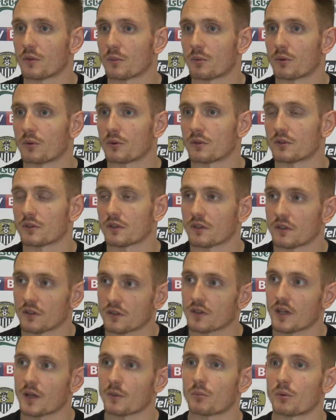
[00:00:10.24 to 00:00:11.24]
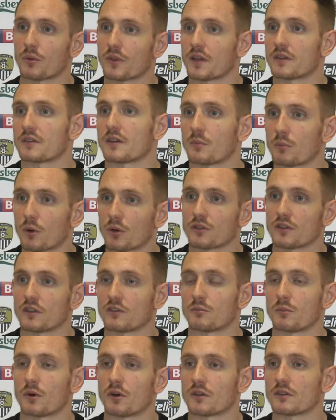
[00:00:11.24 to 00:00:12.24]
boys. So there's that positive
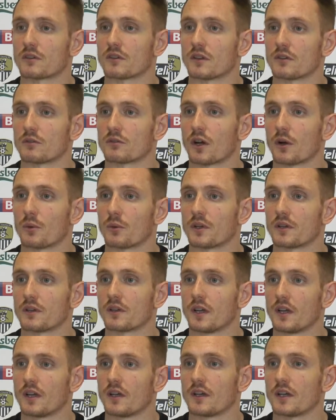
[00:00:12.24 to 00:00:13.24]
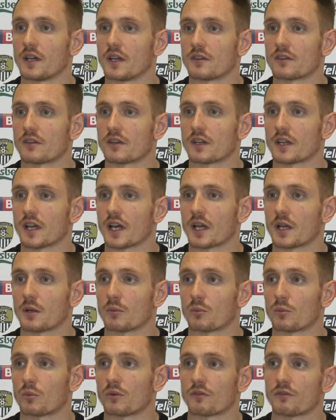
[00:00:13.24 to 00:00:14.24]
mindset of going into the
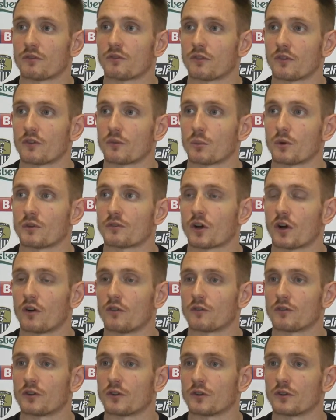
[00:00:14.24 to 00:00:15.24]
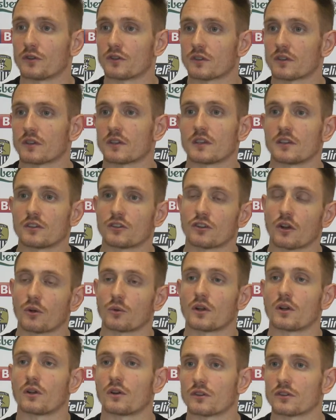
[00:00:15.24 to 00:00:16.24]
game with confidence, and he's shown
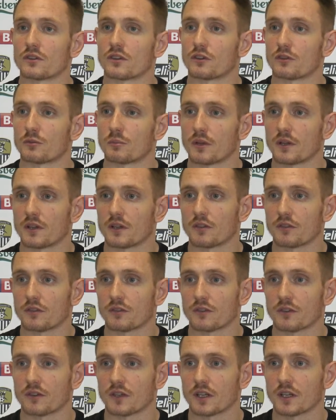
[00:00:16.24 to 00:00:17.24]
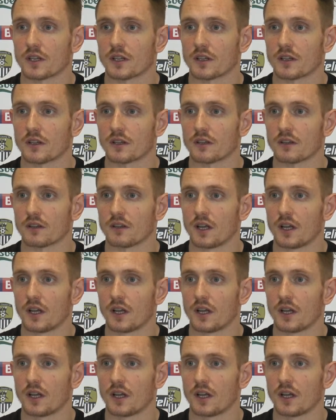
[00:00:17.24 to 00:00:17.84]
a lot of self belief in